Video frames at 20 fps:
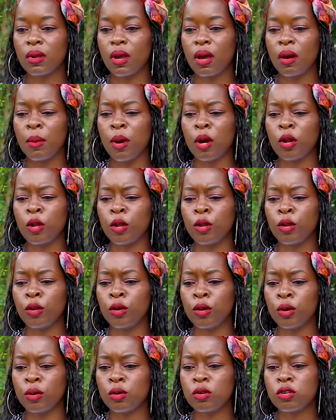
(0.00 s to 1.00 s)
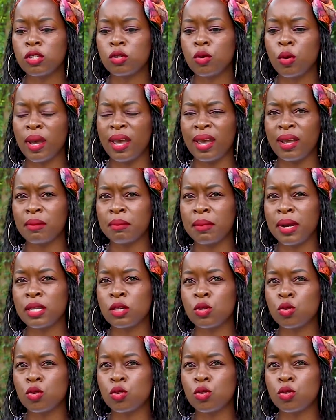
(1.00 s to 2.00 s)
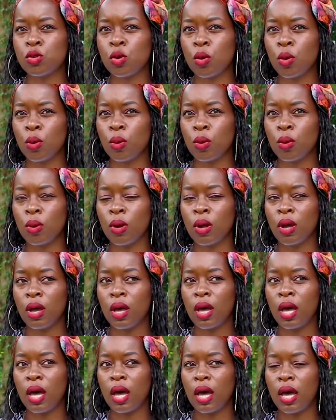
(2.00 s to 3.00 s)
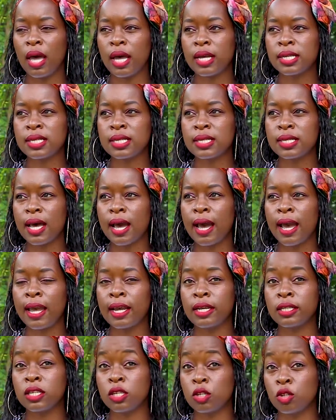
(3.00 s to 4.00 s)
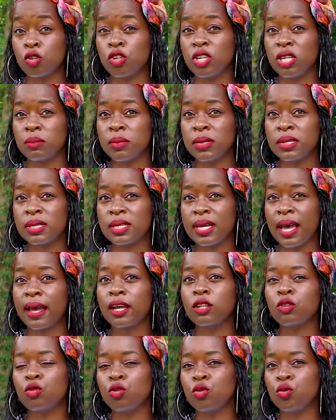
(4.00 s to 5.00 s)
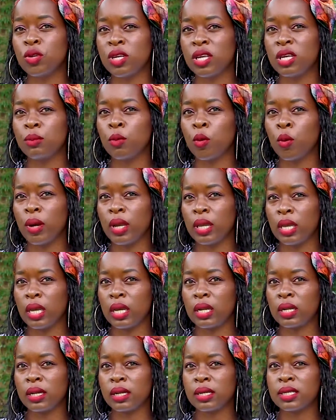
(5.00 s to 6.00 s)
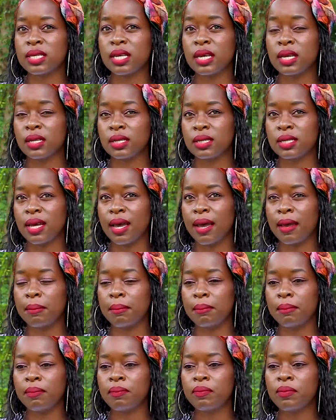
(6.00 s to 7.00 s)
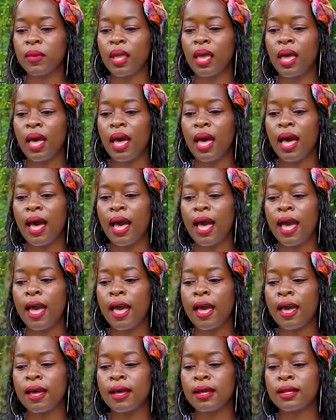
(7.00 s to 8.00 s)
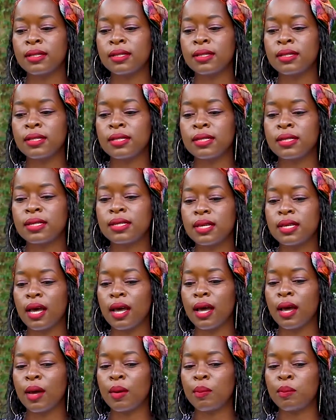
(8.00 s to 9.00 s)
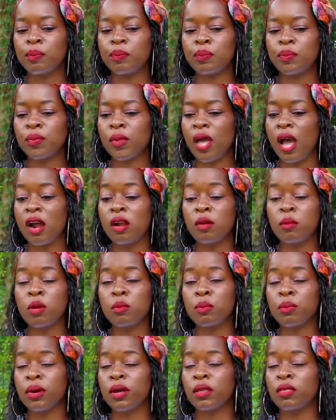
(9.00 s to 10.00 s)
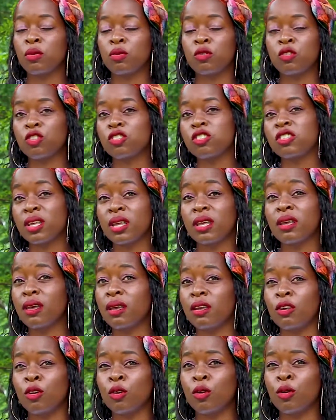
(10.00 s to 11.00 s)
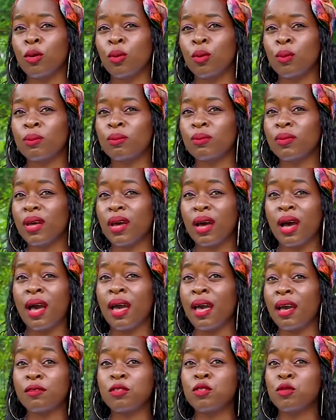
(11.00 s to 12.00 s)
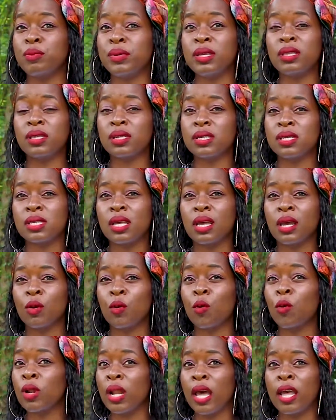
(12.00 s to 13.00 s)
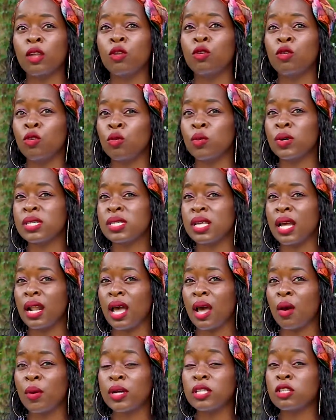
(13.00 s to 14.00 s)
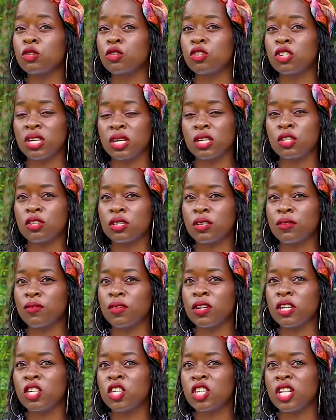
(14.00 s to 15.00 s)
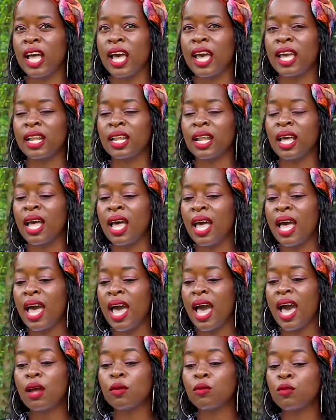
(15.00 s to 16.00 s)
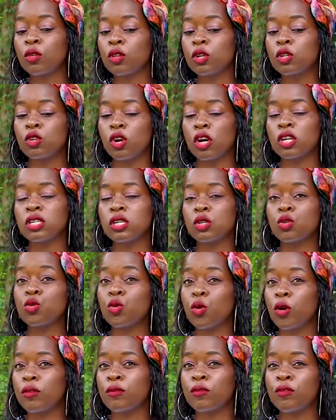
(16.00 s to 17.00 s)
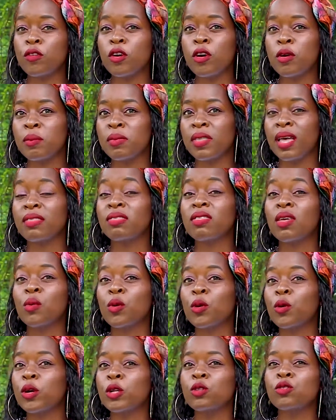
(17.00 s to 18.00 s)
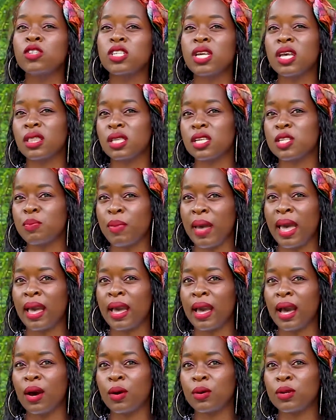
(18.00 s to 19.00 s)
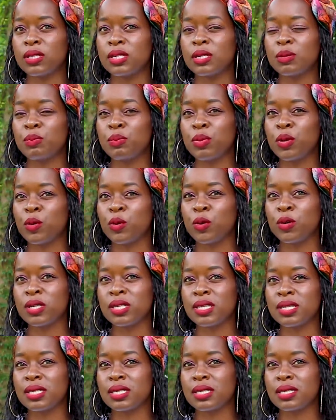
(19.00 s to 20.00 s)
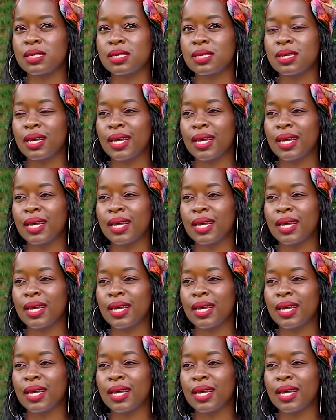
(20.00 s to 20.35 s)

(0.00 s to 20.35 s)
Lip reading: about a year or so, 8 months or so. As I did treatment, I had to do chemo again a second time, and I remember just thinking, I have to beat this thing. All I knew was that I wanted to get to the finish line and for the doctor to confirm that they were going to take this bag out, because